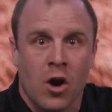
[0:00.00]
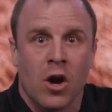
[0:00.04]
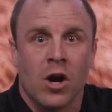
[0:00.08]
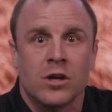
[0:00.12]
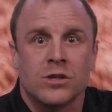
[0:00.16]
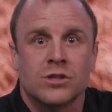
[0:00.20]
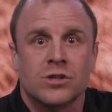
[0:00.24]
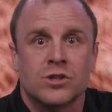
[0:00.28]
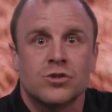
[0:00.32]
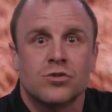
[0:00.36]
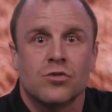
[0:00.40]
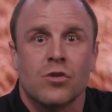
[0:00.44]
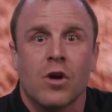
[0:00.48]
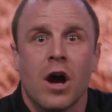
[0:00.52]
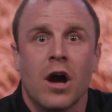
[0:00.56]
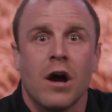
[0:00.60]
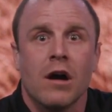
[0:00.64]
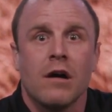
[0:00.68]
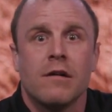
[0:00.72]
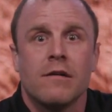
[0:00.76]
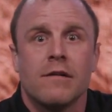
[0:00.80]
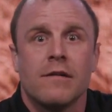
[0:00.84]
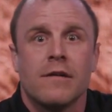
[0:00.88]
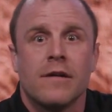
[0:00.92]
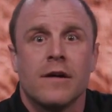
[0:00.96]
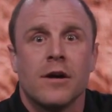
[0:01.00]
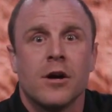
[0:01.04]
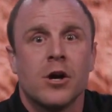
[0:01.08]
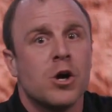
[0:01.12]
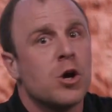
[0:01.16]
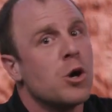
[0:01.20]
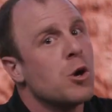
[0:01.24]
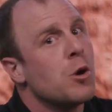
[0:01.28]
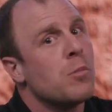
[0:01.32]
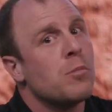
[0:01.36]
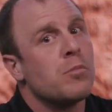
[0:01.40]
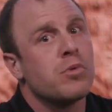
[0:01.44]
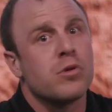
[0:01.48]
straw,
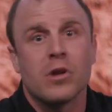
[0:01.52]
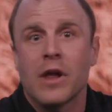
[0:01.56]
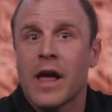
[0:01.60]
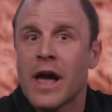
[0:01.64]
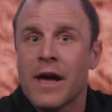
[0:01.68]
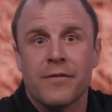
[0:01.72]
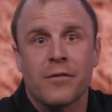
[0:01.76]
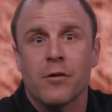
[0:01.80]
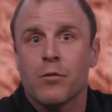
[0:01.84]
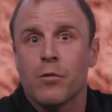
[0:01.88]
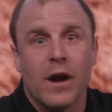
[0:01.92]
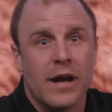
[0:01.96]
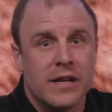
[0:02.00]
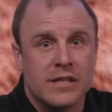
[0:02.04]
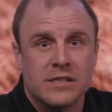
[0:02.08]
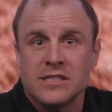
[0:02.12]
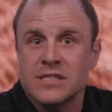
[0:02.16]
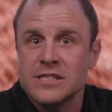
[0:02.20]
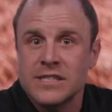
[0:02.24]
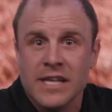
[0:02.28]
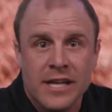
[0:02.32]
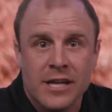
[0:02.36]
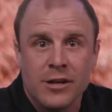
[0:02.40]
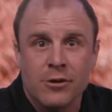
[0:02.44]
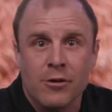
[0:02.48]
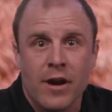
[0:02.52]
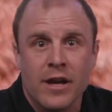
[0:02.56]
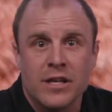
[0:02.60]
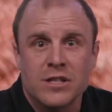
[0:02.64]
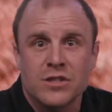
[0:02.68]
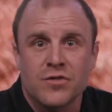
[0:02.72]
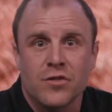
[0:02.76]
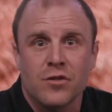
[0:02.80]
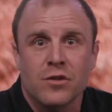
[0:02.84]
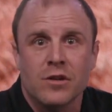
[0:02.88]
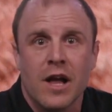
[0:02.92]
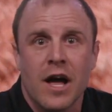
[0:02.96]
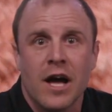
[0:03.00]
plant the right seeding rates
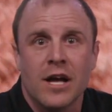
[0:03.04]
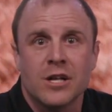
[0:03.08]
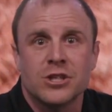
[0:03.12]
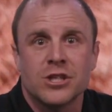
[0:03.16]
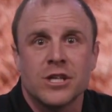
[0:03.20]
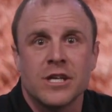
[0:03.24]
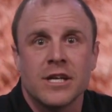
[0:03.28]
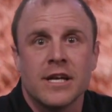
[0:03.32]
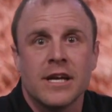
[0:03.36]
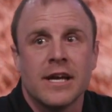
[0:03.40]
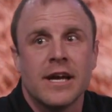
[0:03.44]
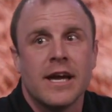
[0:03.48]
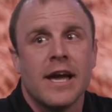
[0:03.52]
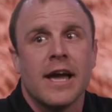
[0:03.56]
for lodging,